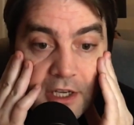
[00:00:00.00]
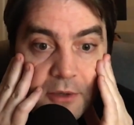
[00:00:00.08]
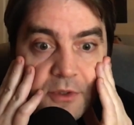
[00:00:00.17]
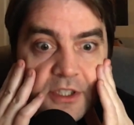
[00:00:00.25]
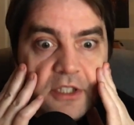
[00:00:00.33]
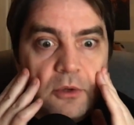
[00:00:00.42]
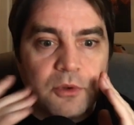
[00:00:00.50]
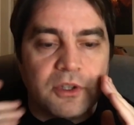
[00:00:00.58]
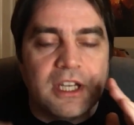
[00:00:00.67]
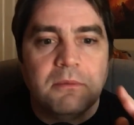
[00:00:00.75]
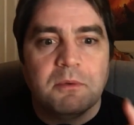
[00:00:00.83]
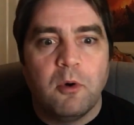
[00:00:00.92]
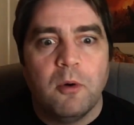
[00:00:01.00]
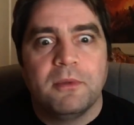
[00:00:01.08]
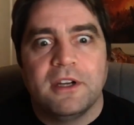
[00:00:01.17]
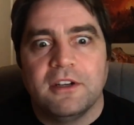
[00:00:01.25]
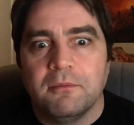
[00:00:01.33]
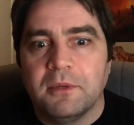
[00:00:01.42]
And I was seeing all the names
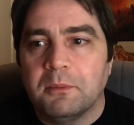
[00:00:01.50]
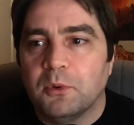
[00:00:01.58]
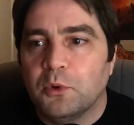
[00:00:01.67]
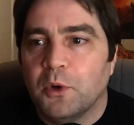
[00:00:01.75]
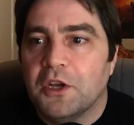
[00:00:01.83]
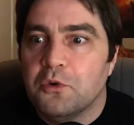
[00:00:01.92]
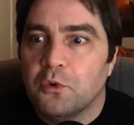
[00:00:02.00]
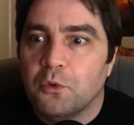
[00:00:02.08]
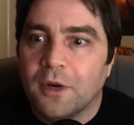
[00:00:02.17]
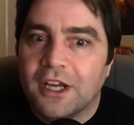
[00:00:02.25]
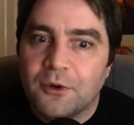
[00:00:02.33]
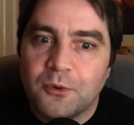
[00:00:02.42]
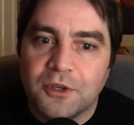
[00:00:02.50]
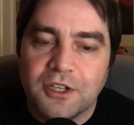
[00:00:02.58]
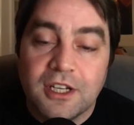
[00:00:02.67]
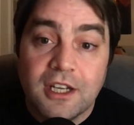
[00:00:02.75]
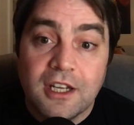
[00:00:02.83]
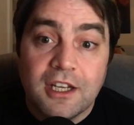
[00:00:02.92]
popping in of people who I know well,
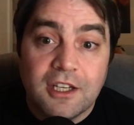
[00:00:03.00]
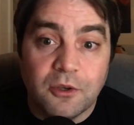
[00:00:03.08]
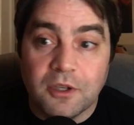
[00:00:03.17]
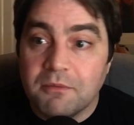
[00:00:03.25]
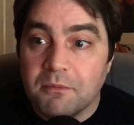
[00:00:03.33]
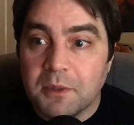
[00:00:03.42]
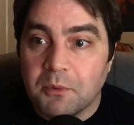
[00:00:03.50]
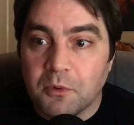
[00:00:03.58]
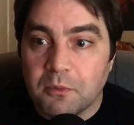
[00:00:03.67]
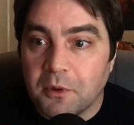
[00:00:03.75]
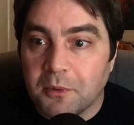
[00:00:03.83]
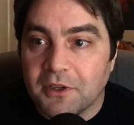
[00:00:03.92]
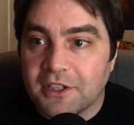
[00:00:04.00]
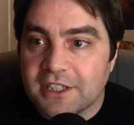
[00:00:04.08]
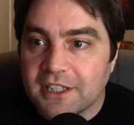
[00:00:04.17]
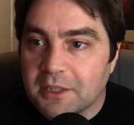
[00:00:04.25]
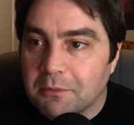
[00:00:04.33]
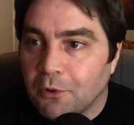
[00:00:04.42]
and you know, even people who probably
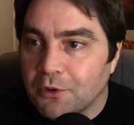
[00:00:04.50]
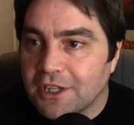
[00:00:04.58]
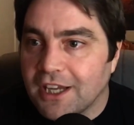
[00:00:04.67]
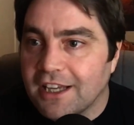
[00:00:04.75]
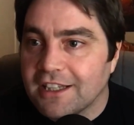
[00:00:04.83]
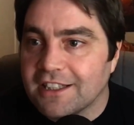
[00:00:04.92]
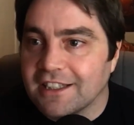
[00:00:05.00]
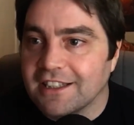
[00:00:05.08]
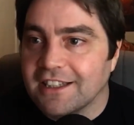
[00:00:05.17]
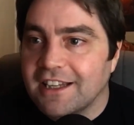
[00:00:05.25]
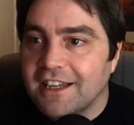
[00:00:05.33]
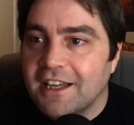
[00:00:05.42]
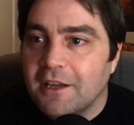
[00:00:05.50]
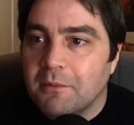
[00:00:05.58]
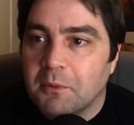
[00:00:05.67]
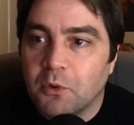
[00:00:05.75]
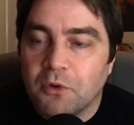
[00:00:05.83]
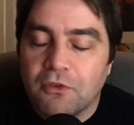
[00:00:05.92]
listen to this podcast and
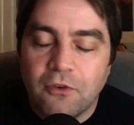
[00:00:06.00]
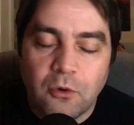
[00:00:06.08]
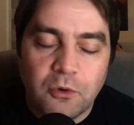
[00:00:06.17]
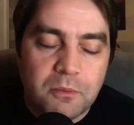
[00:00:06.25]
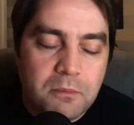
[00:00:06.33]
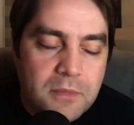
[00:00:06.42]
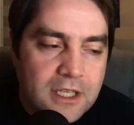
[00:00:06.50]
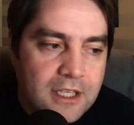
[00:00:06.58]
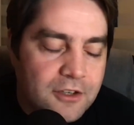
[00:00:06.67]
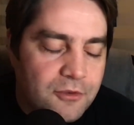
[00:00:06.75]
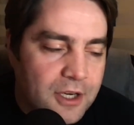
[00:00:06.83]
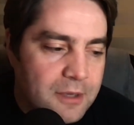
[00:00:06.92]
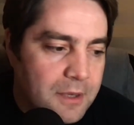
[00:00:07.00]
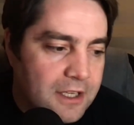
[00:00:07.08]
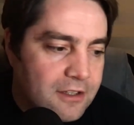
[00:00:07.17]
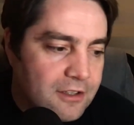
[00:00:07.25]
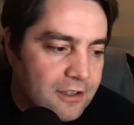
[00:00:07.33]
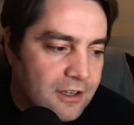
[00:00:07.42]
people who have followed me in Write
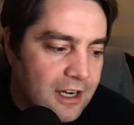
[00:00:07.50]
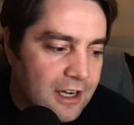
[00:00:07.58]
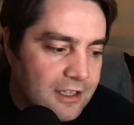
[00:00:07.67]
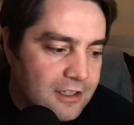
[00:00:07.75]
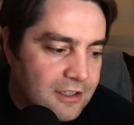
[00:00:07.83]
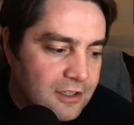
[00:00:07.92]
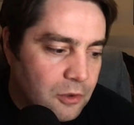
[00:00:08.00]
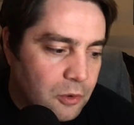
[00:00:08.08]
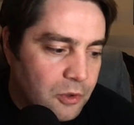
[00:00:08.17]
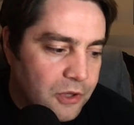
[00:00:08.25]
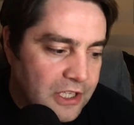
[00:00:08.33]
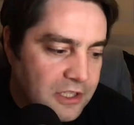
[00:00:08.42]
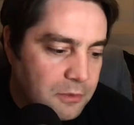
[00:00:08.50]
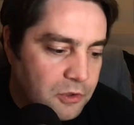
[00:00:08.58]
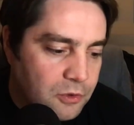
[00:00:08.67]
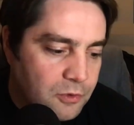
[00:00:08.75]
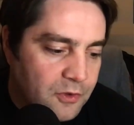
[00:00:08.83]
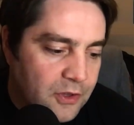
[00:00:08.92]
Mentor and all the things I've been
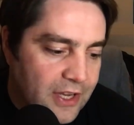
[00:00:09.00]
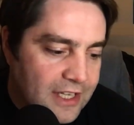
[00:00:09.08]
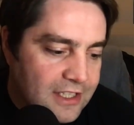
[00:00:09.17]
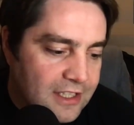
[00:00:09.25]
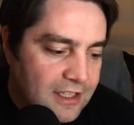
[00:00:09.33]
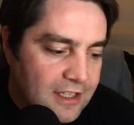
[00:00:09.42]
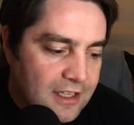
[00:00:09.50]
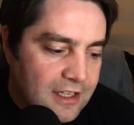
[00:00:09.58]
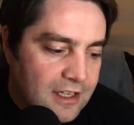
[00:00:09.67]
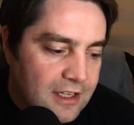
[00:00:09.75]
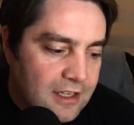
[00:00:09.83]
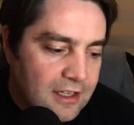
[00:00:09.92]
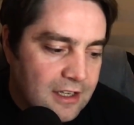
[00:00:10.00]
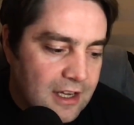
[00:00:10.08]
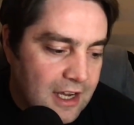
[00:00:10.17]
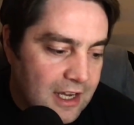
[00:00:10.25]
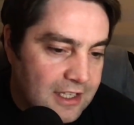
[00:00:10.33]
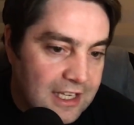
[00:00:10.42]
doing over the last
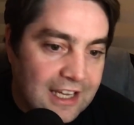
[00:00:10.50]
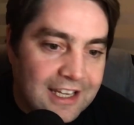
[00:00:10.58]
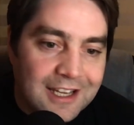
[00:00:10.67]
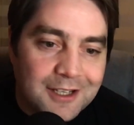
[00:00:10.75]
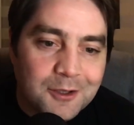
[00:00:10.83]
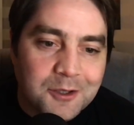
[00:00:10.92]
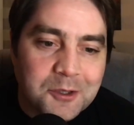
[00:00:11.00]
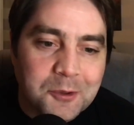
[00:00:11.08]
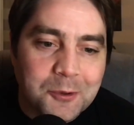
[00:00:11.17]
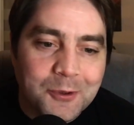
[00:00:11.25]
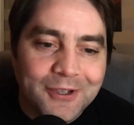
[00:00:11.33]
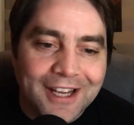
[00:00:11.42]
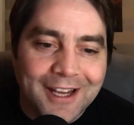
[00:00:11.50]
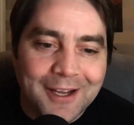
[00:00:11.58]
decade or so.